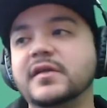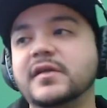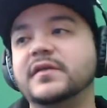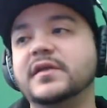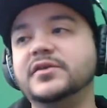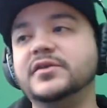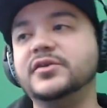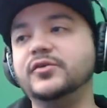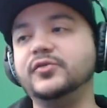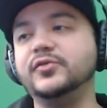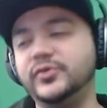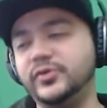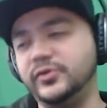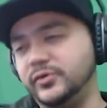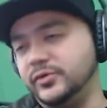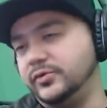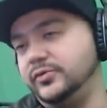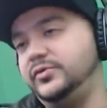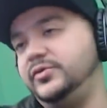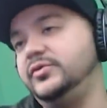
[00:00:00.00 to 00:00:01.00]
then you
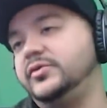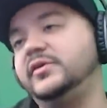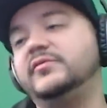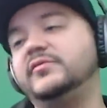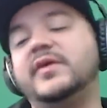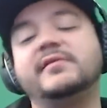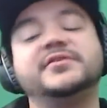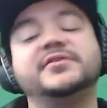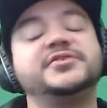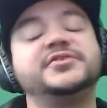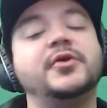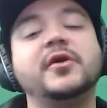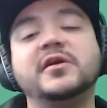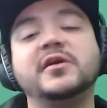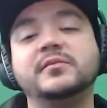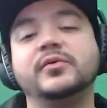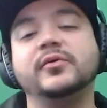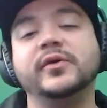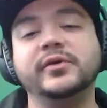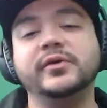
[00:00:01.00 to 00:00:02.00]
don't even have a
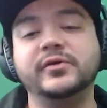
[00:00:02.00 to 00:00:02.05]
starting point.